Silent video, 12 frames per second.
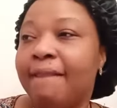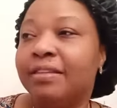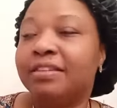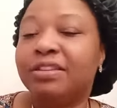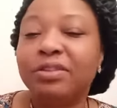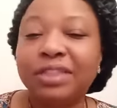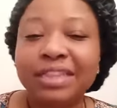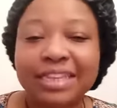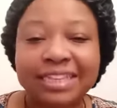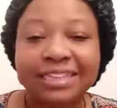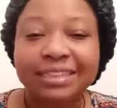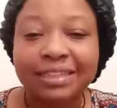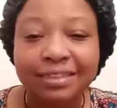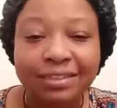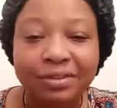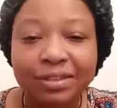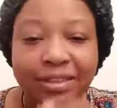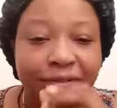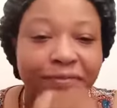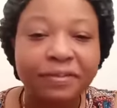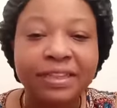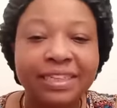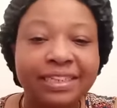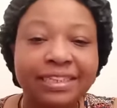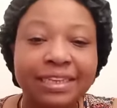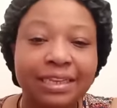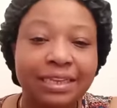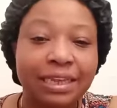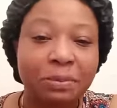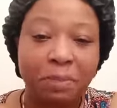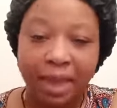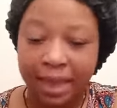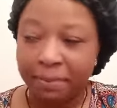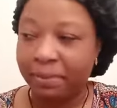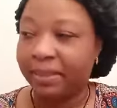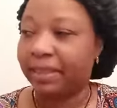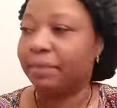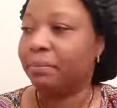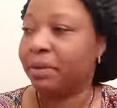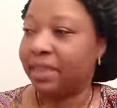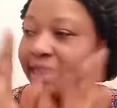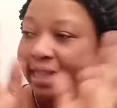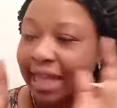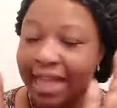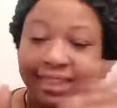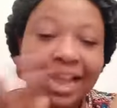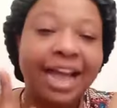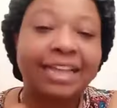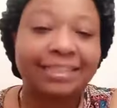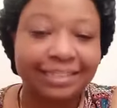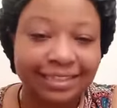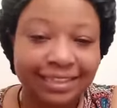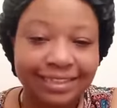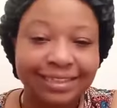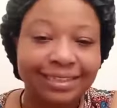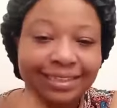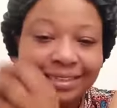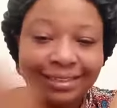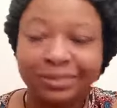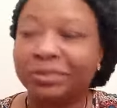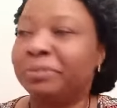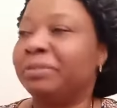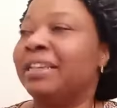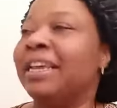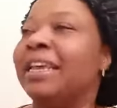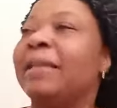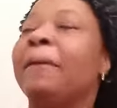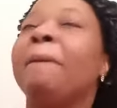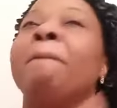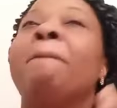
certain little, certain little funny shit keep happening, but I dodge it. You know what I'm saying?